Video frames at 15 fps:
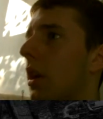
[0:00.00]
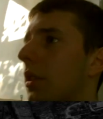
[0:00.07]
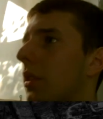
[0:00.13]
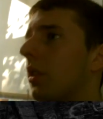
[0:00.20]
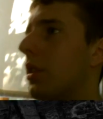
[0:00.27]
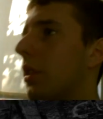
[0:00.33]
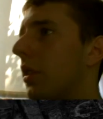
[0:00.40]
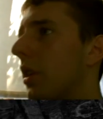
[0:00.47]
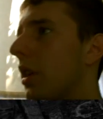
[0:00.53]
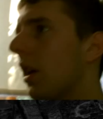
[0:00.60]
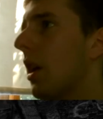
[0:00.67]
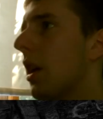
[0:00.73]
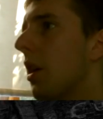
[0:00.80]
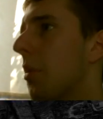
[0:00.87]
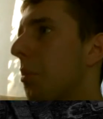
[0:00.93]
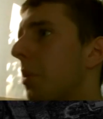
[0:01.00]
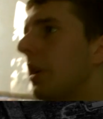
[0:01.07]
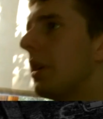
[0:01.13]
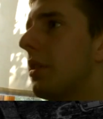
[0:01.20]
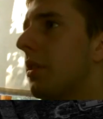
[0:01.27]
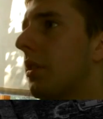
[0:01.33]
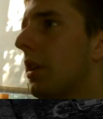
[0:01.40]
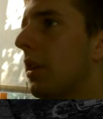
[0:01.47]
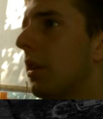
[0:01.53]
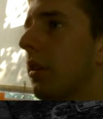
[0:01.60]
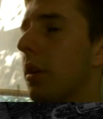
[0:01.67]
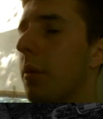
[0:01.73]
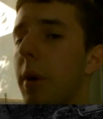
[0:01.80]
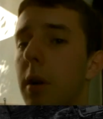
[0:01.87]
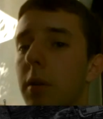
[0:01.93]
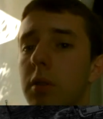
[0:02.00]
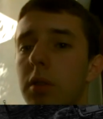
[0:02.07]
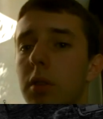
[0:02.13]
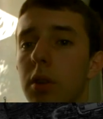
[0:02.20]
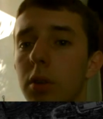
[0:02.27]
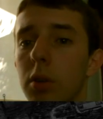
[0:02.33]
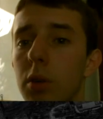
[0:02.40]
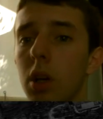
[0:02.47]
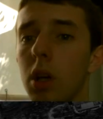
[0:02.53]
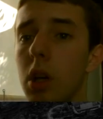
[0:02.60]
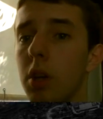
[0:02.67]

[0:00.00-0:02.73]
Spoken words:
As you can see here, Beast is about to